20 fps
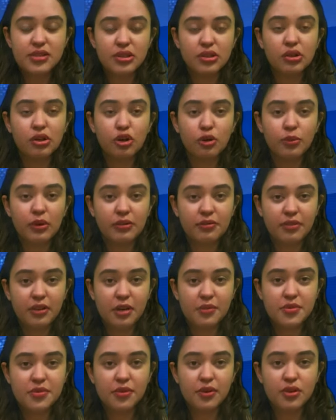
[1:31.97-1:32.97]
on global
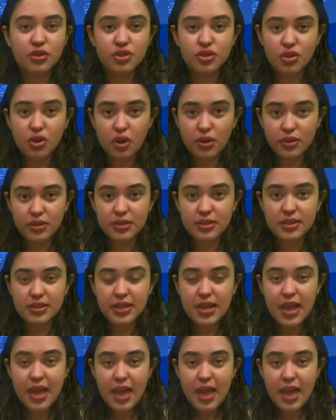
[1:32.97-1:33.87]
firms for insurance.